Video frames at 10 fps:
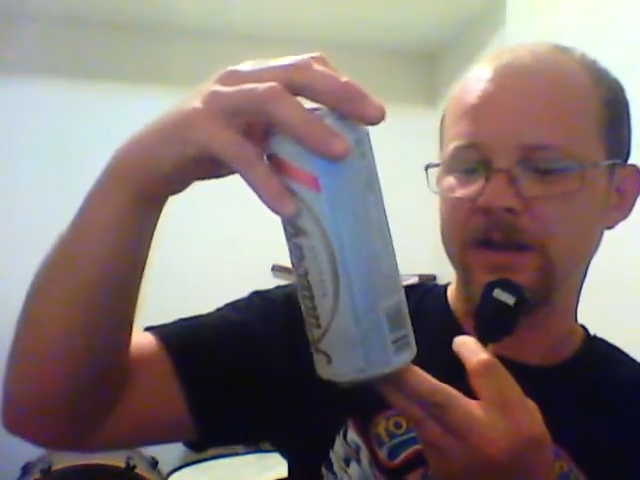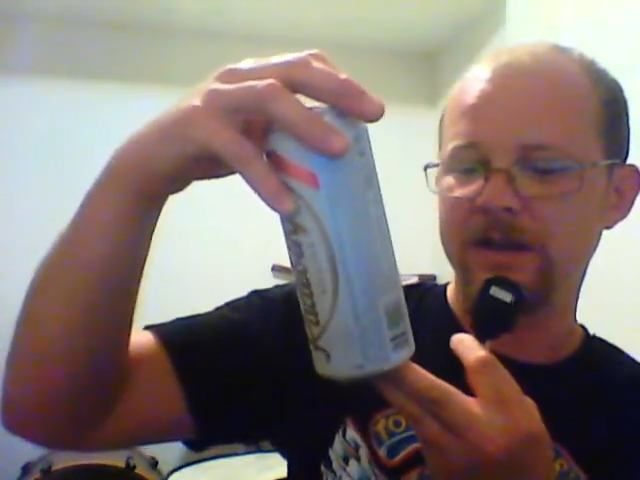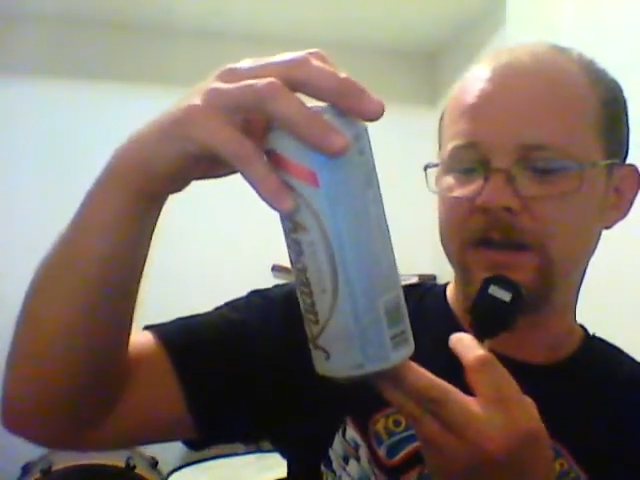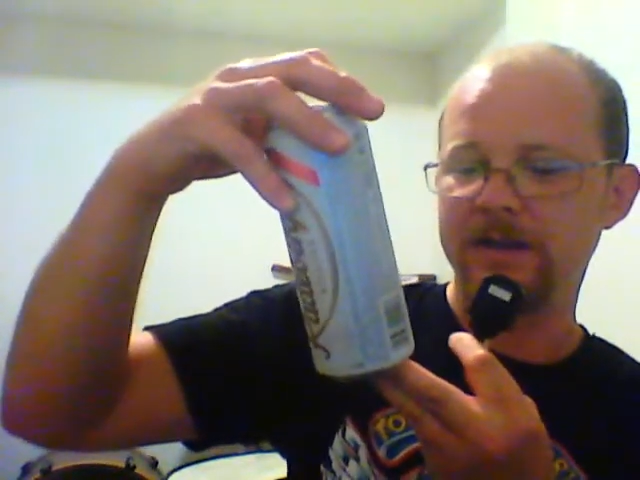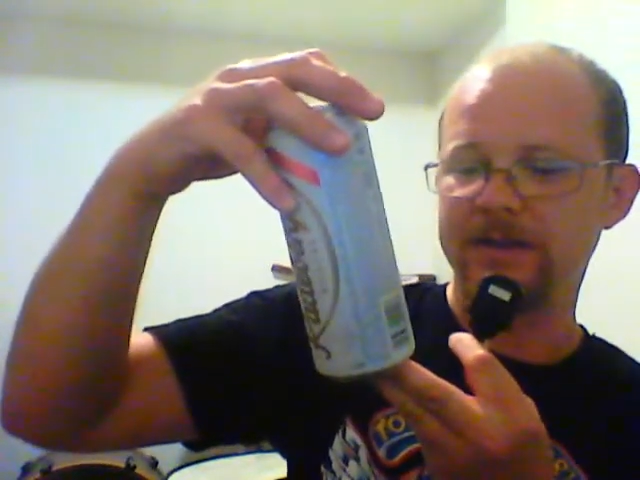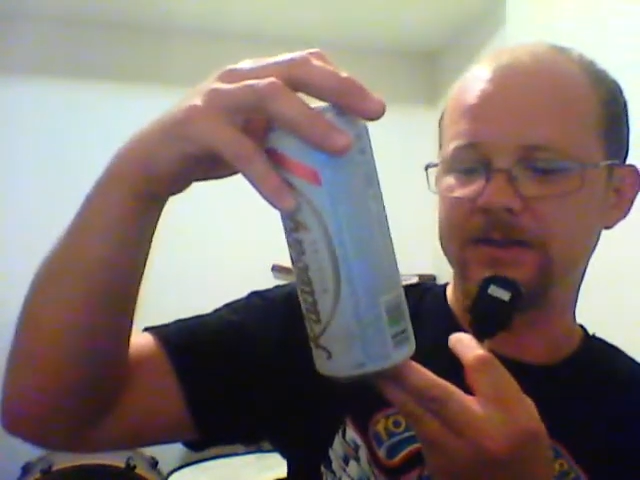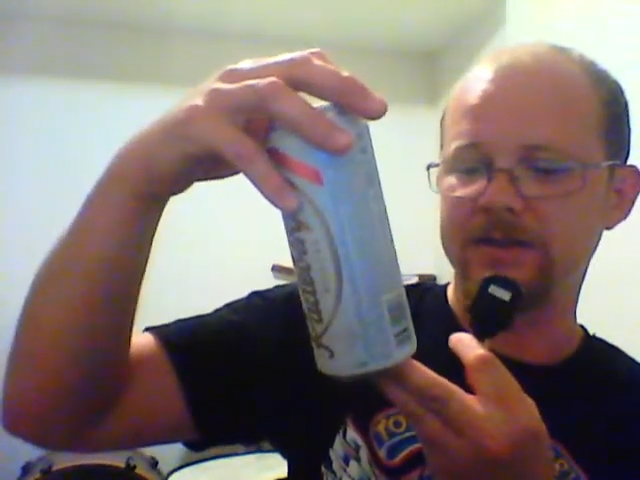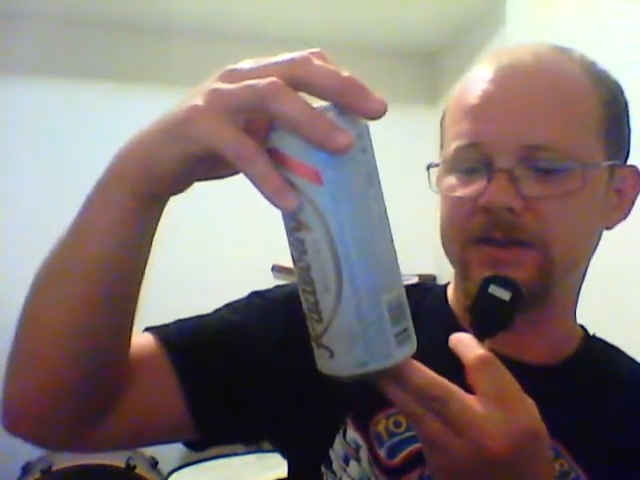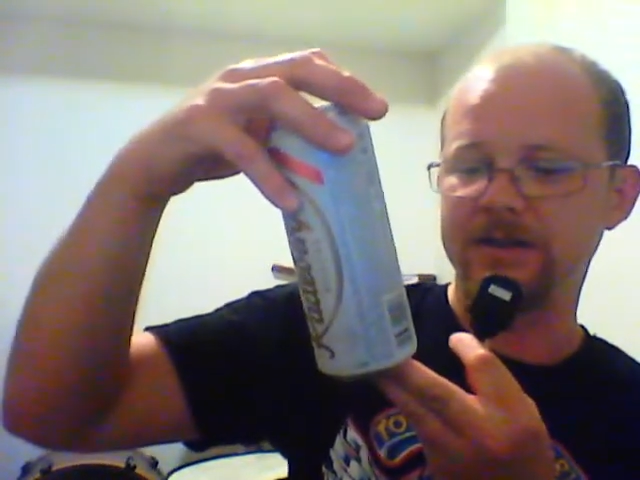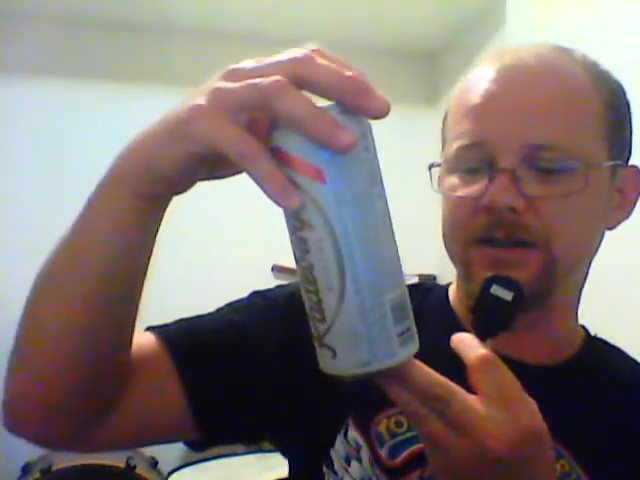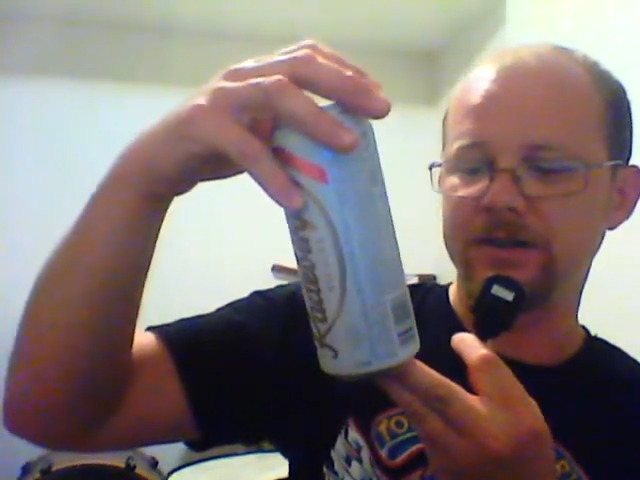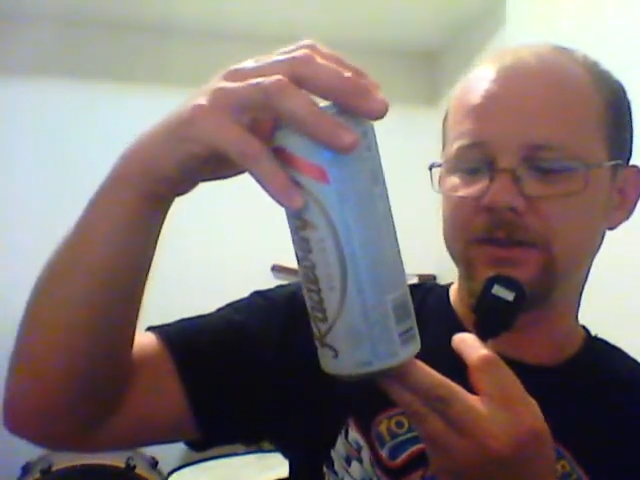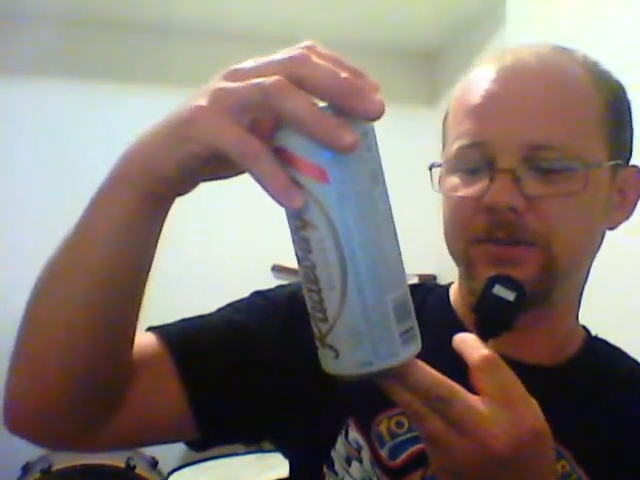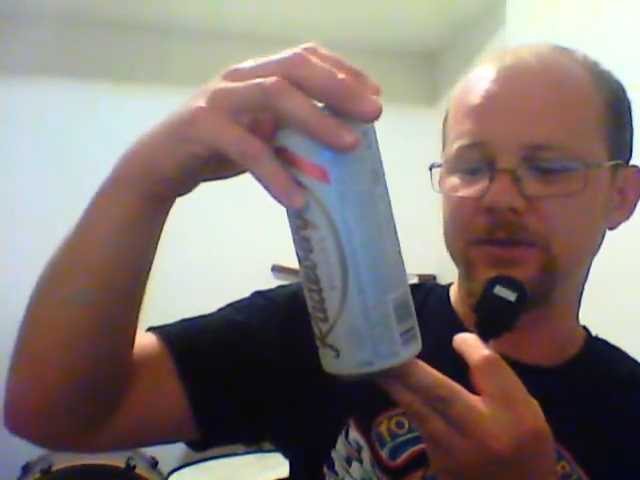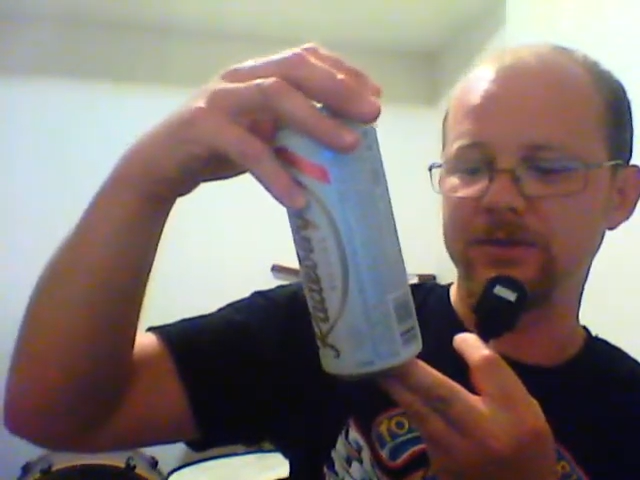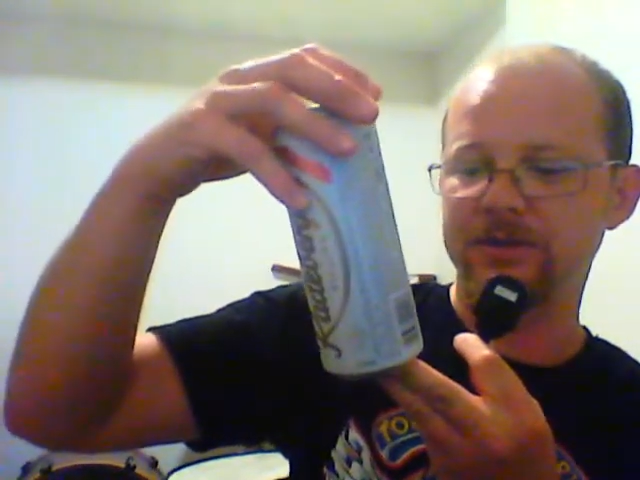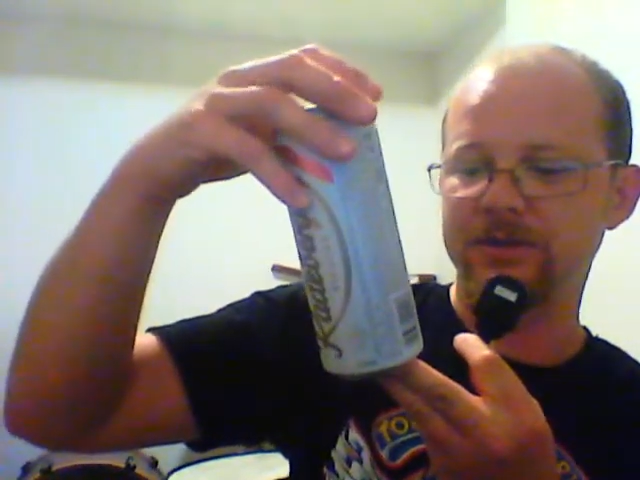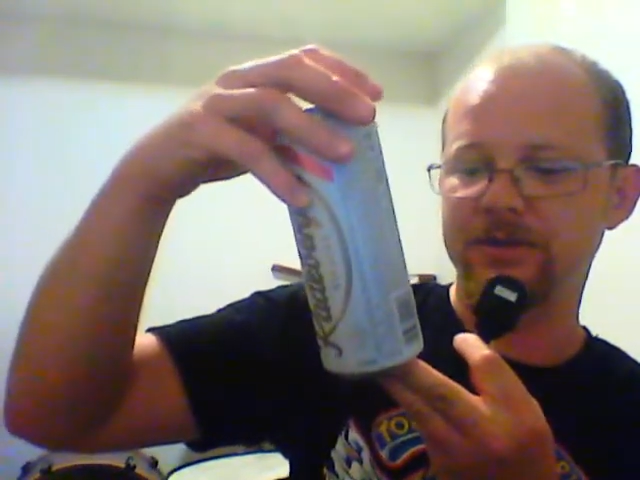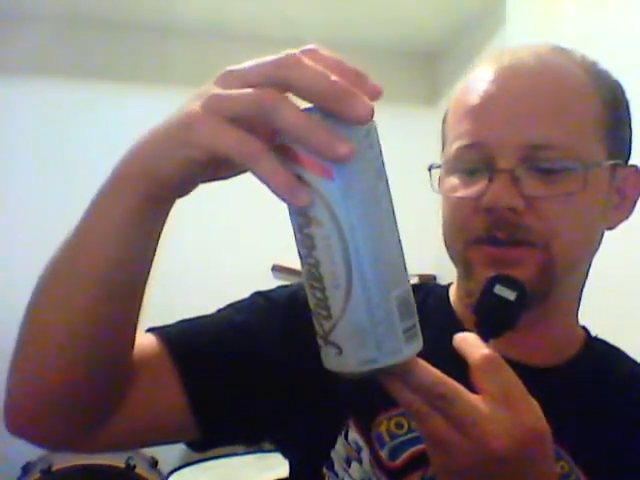It's a Pilsner